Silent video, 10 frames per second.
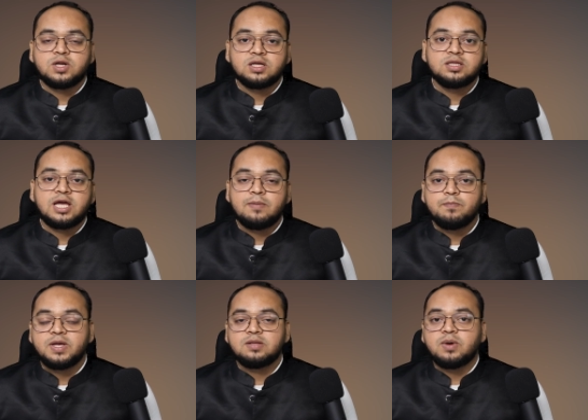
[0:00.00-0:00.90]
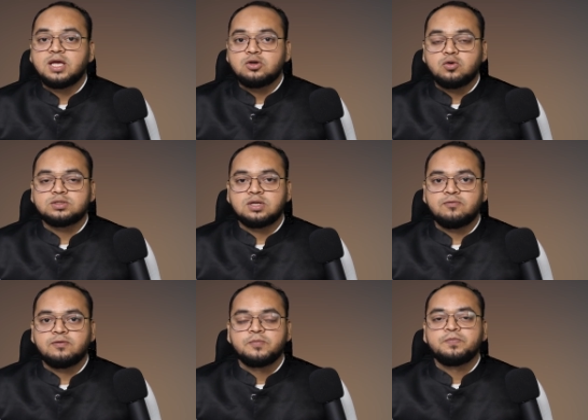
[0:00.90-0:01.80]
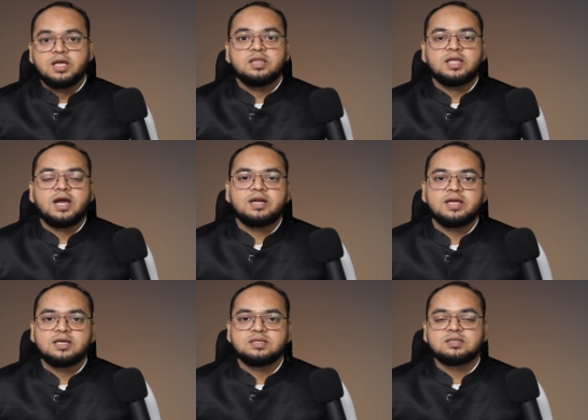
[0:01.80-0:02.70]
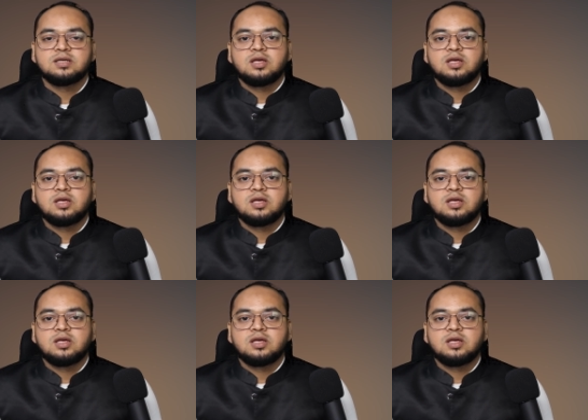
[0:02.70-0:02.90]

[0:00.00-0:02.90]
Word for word: run campaign by yourself. In that case,